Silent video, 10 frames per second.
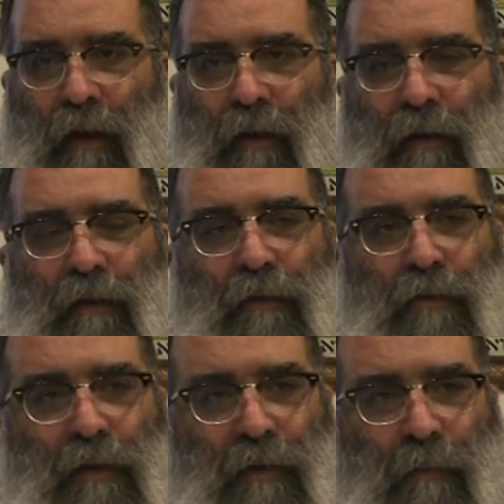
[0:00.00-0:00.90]
and you need to
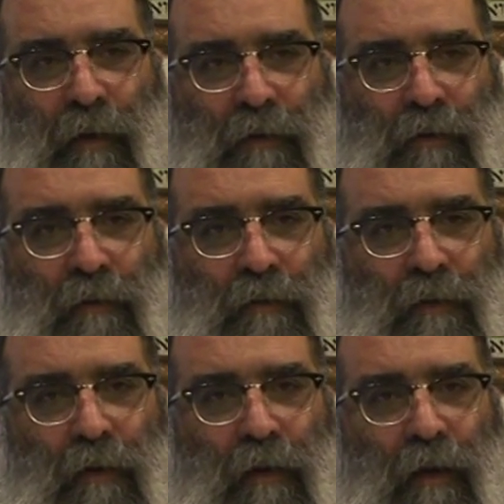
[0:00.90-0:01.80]
dress up like
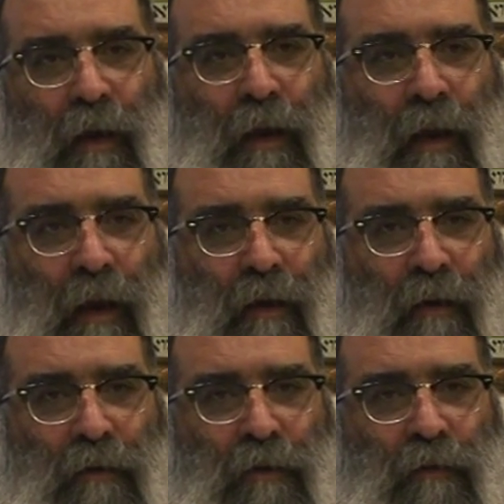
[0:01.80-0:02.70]
Jews and act
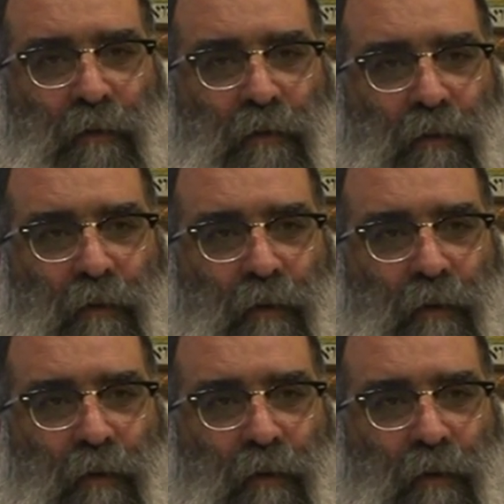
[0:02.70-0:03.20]
like Jews.